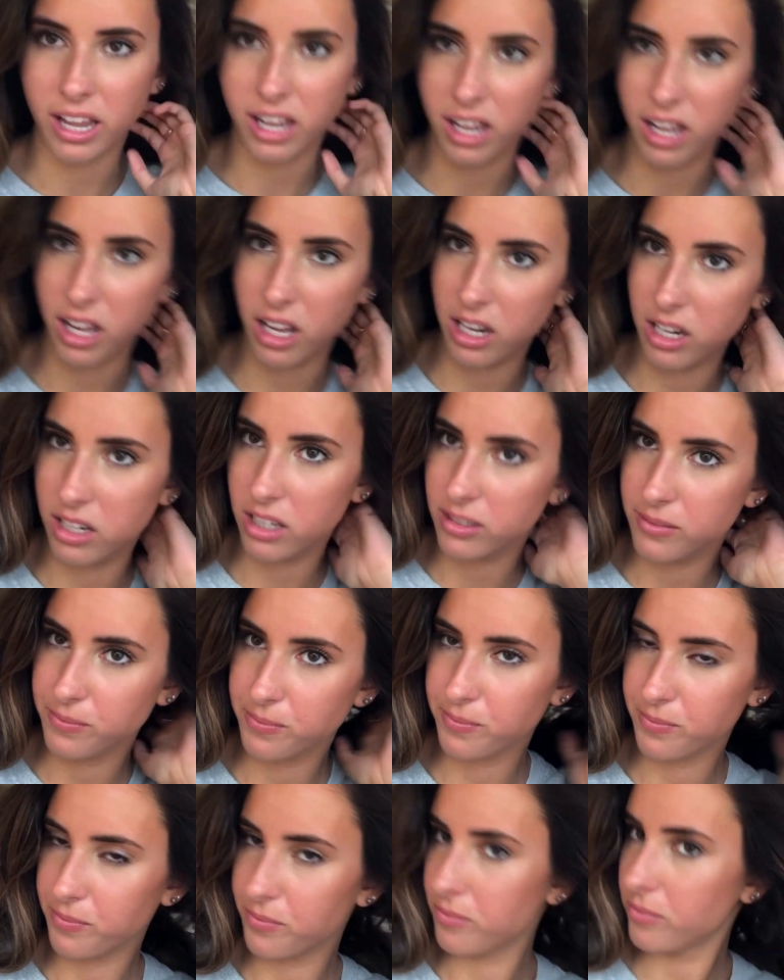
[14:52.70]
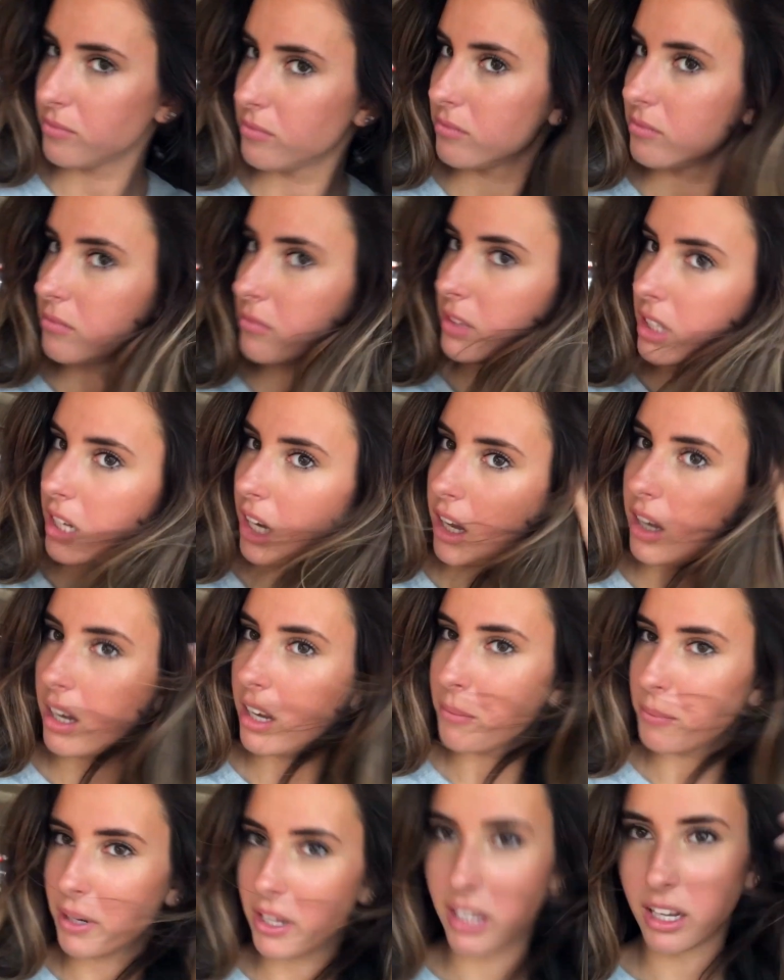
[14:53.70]
and yeah,
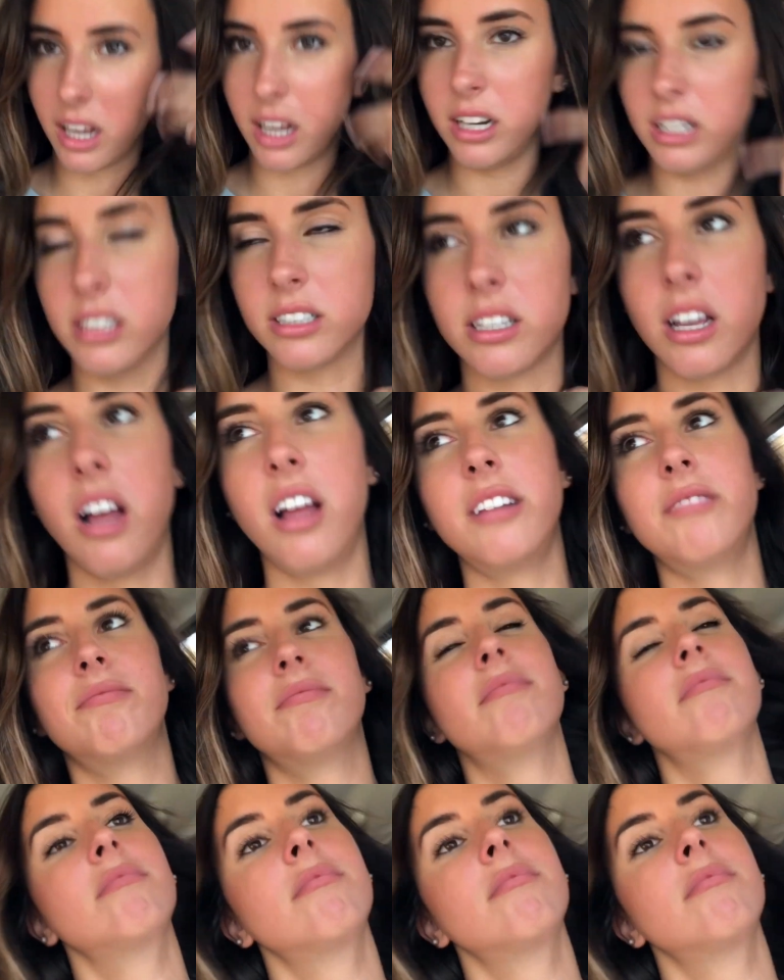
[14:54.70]
I barely got any sun.